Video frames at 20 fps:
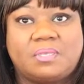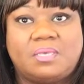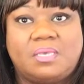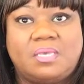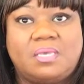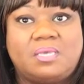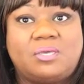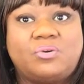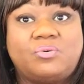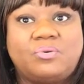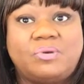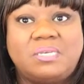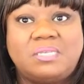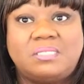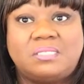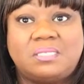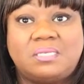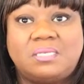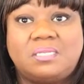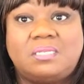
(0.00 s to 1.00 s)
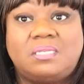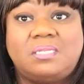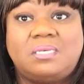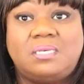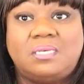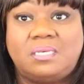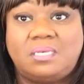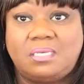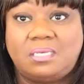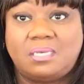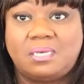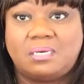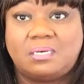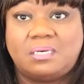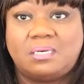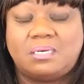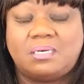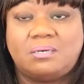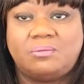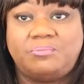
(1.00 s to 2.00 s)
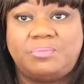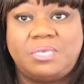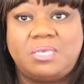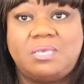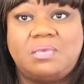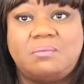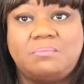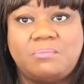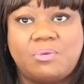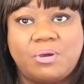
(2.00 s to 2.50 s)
increasingly being